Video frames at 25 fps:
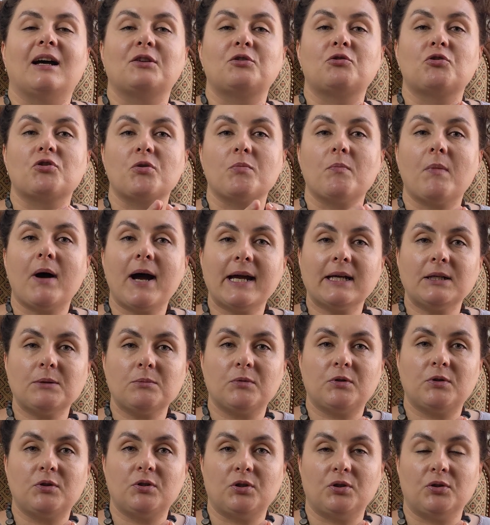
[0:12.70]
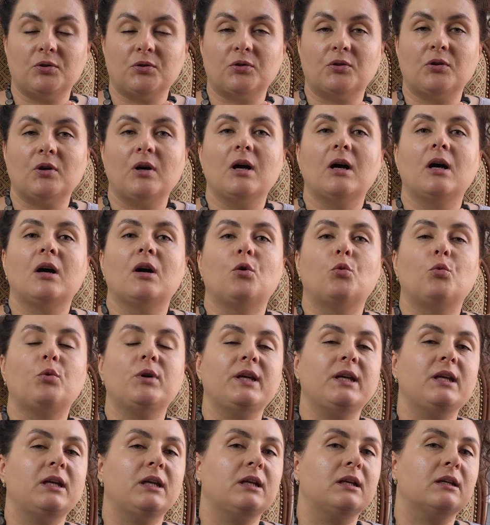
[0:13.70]
To remind you,
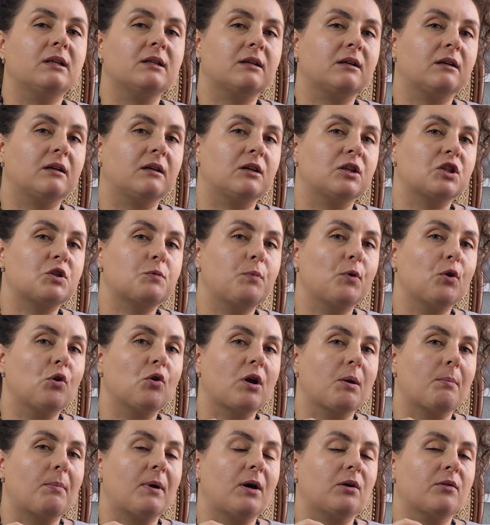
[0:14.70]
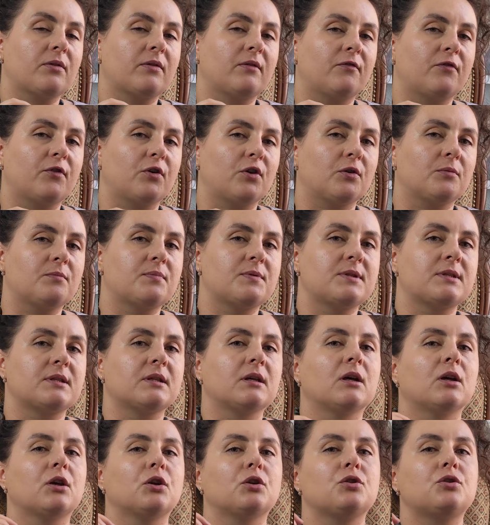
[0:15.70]
we spoke about the
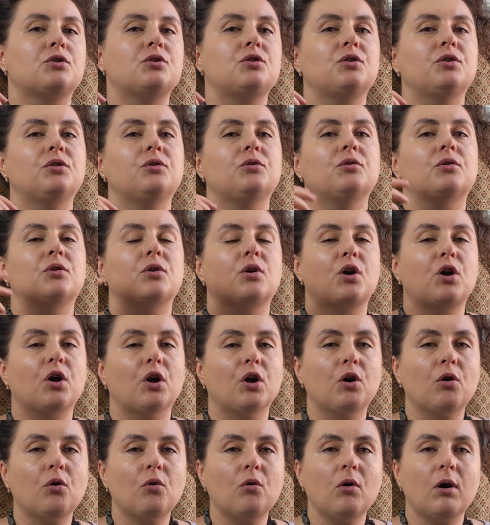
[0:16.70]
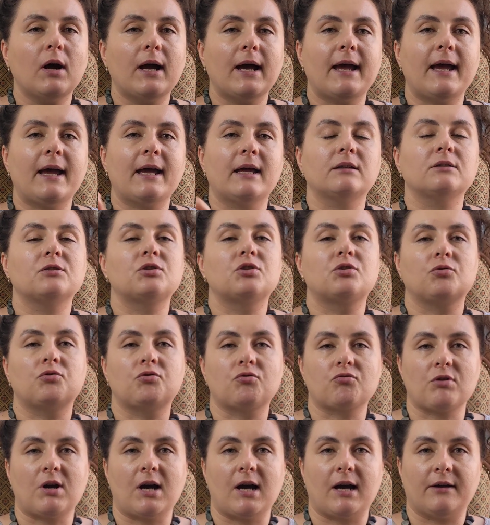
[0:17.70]
verbs to go and to
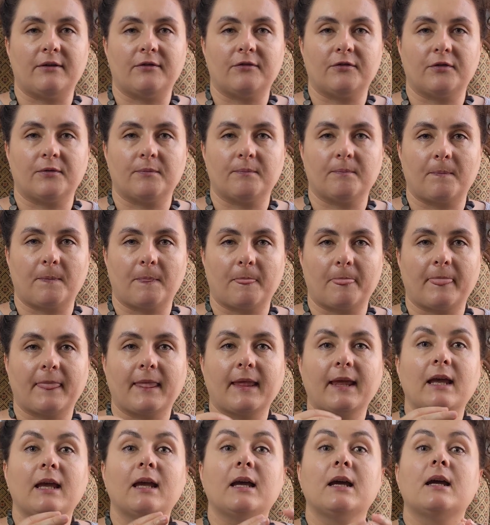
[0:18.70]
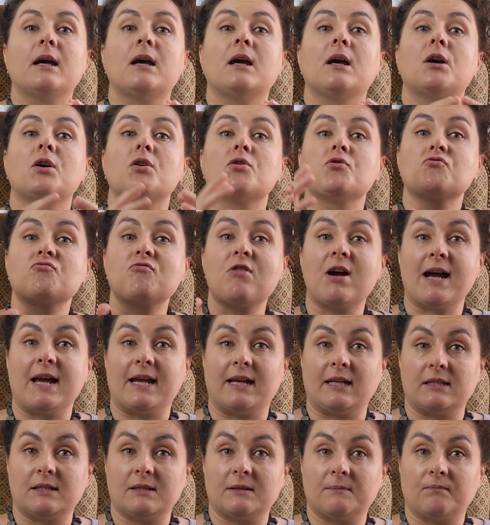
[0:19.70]
drive.
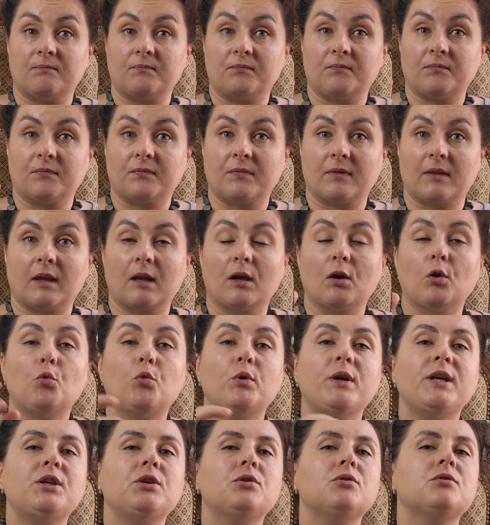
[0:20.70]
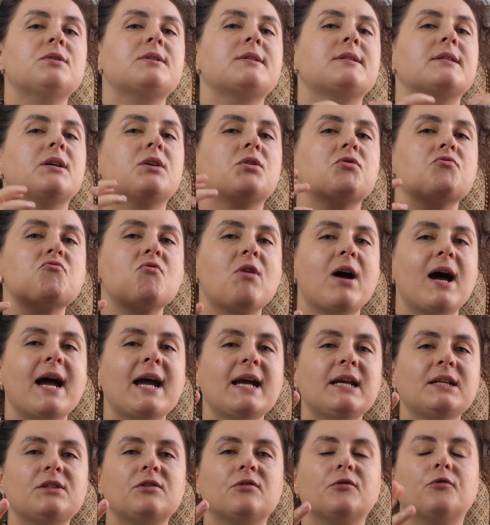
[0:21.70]
Ride. We use
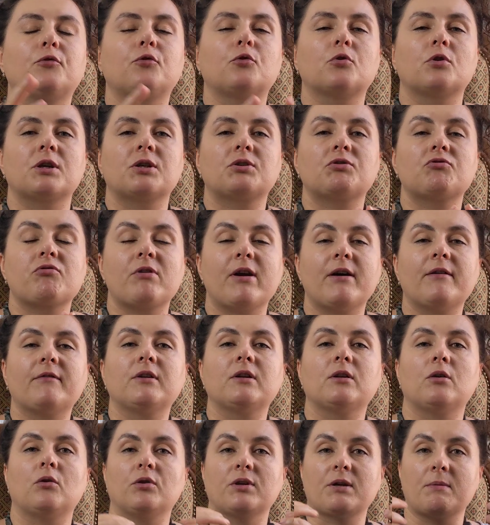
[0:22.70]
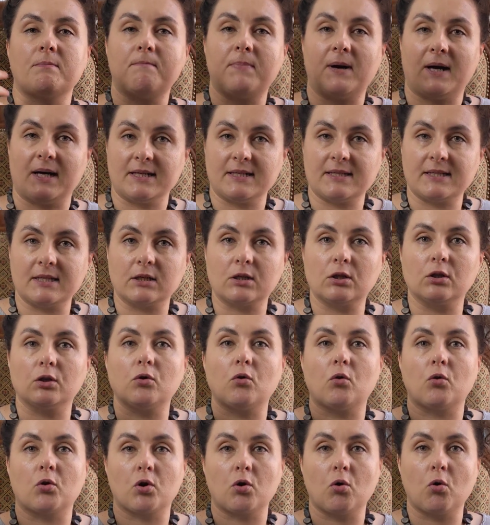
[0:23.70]
ride for travel on a bicycle
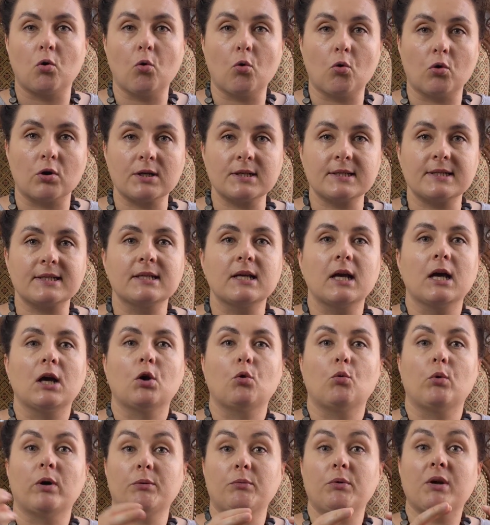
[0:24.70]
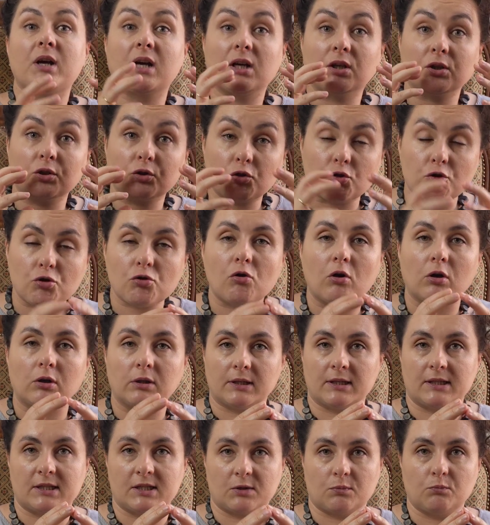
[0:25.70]
or horse when we
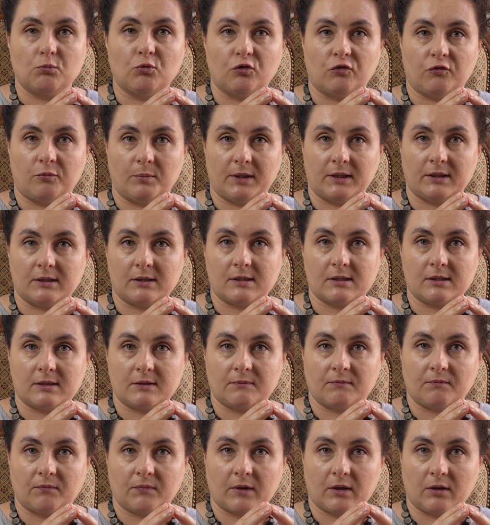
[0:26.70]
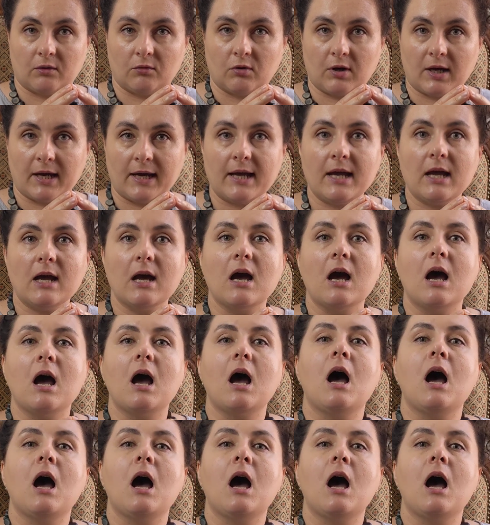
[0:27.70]
control its movements, okay?